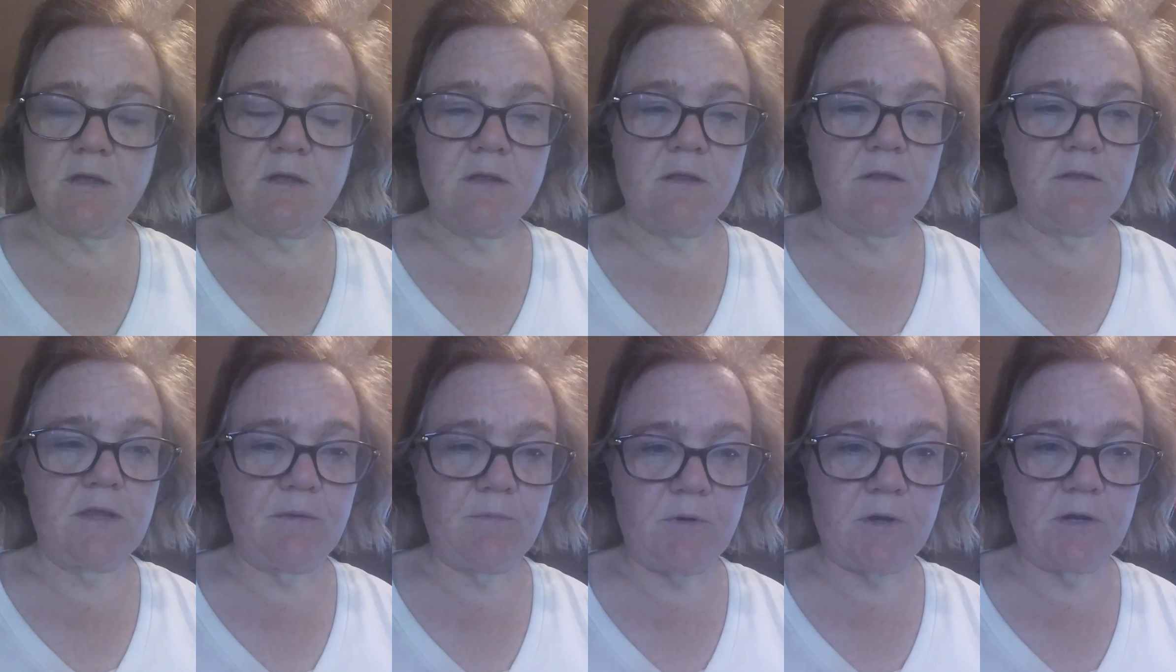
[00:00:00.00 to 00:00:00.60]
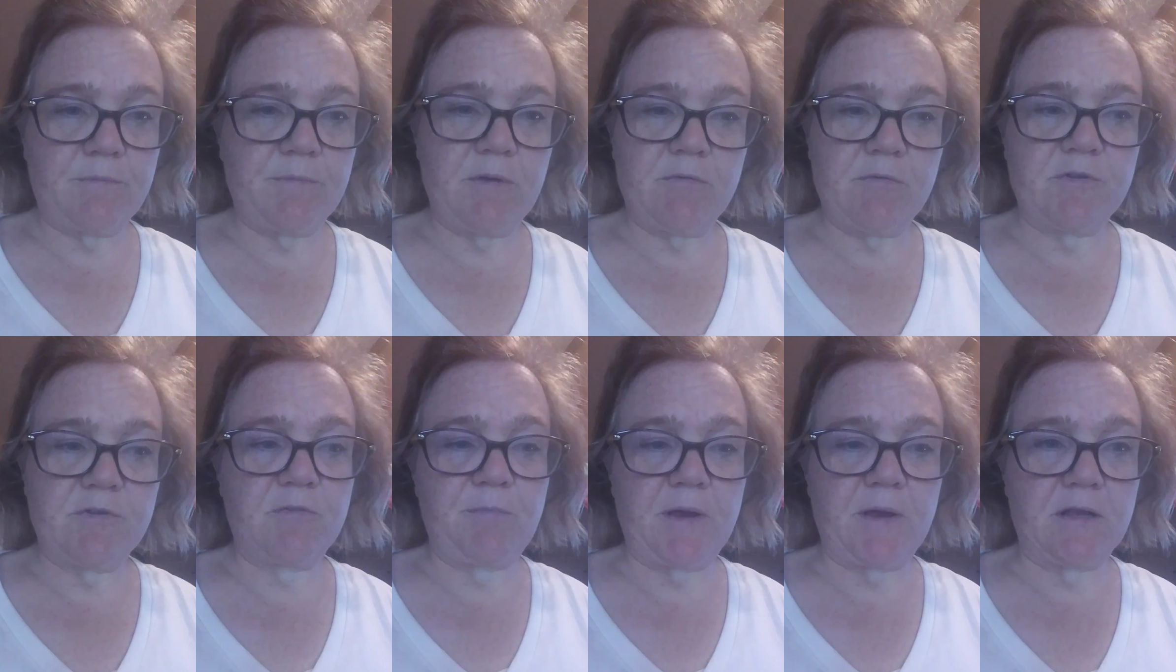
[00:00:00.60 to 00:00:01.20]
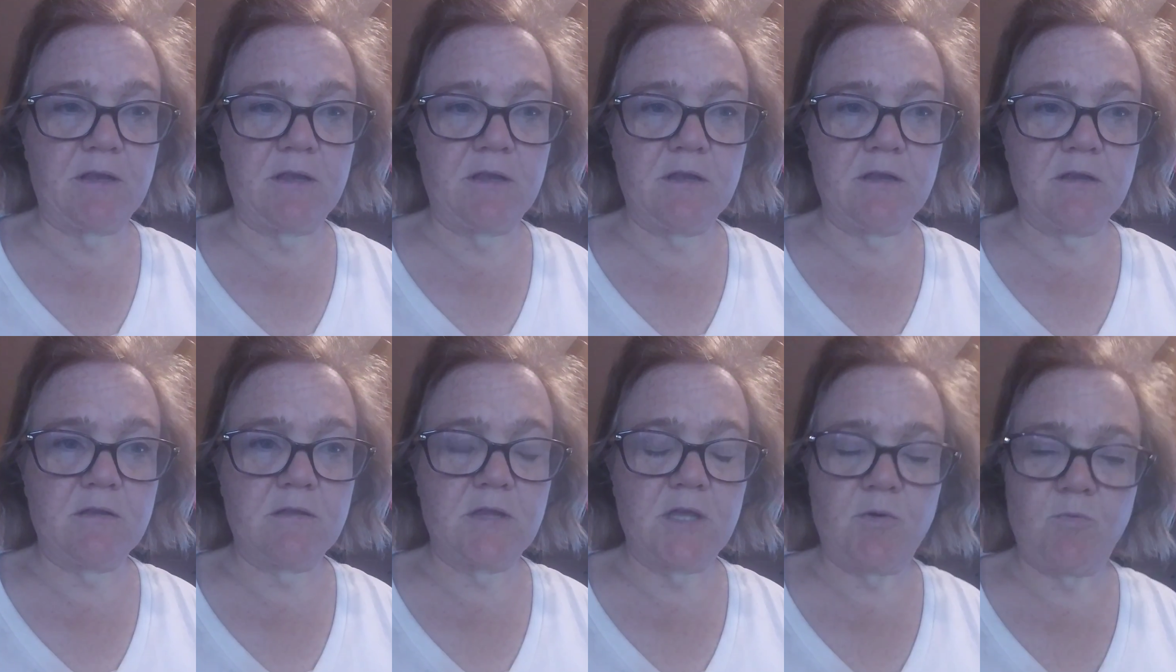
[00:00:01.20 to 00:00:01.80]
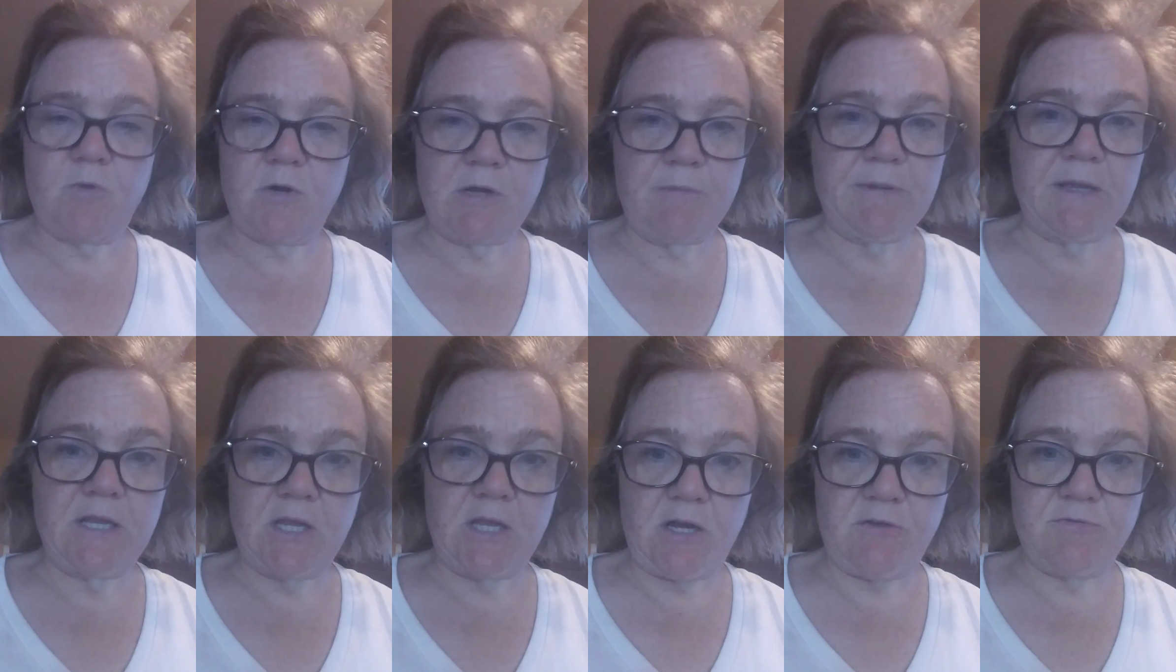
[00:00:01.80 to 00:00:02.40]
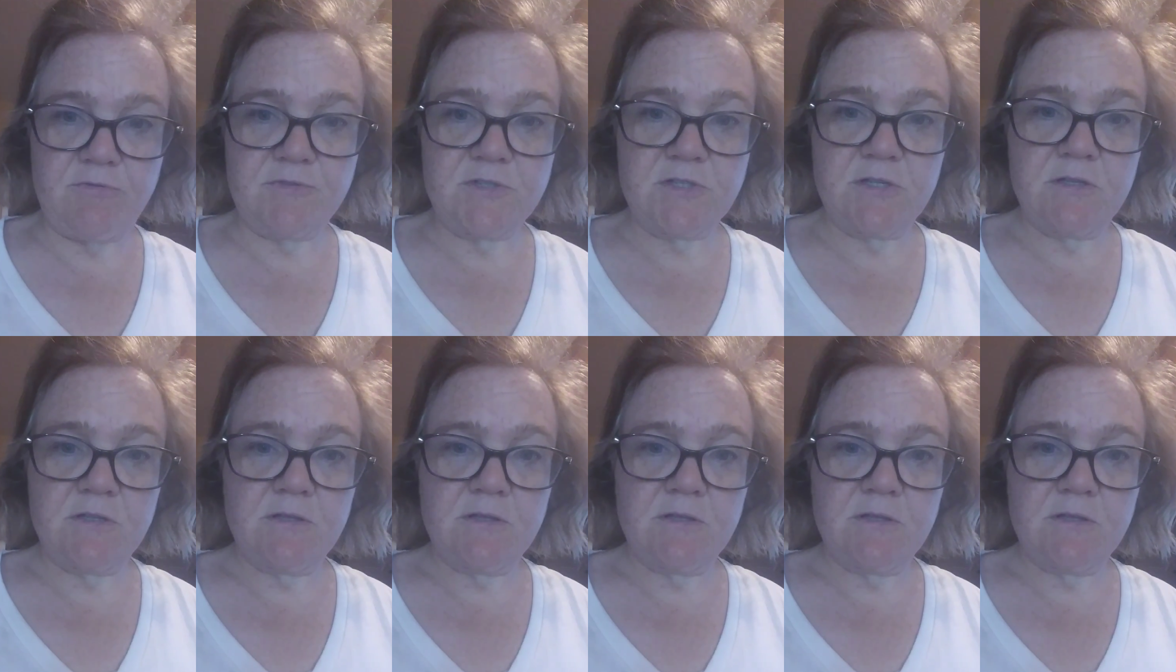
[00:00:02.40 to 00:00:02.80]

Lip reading: they want to be respected, they want to be loved,